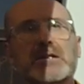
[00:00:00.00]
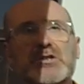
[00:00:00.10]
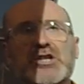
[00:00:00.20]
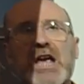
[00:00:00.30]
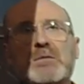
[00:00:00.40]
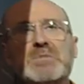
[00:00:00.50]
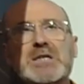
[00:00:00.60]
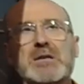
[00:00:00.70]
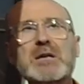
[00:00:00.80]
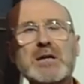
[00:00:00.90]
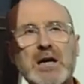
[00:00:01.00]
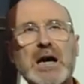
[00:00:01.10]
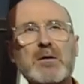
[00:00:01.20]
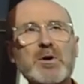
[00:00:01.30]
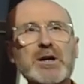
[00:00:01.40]
James,
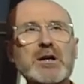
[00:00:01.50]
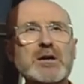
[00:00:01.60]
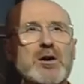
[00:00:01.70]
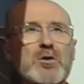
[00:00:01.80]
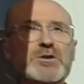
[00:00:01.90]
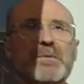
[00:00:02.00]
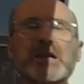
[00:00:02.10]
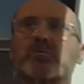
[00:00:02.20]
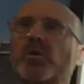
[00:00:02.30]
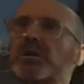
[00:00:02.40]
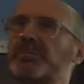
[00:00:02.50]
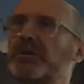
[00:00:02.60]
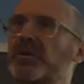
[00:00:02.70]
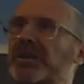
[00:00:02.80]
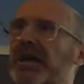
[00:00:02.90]
our coachman, will be
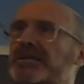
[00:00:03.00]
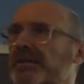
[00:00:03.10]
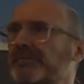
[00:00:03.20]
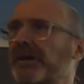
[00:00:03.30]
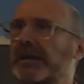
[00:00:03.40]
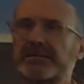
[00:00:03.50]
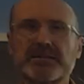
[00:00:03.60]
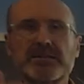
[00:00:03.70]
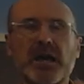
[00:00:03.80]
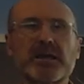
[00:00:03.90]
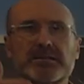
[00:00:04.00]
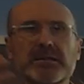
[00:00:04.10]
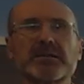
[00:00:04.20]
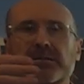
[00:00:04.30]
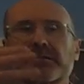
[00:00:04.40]
with us. In fact, is not
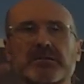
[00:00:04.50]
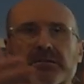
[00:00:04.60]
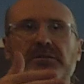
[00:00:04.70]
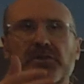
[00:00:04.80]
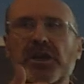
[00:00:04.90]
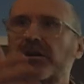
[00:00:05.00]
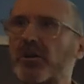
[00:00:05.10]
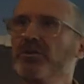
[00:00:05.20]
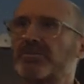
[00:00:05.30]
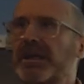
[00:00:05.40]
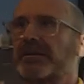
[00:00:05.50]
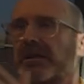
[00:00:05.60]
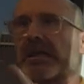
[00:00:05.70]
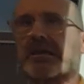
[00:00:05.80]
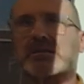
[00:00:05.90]
their coachman,
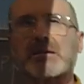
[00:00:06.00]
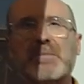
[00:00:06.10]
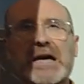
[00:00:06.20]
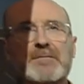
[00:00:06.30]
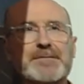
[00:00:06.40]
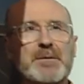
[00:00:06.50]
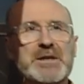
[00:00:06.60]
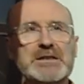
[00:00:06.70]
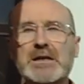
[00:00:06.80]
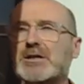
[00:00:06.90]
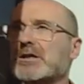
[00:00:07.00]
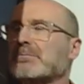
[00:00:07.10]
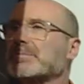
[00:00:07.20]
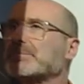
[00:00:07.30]
is the man from the dealership.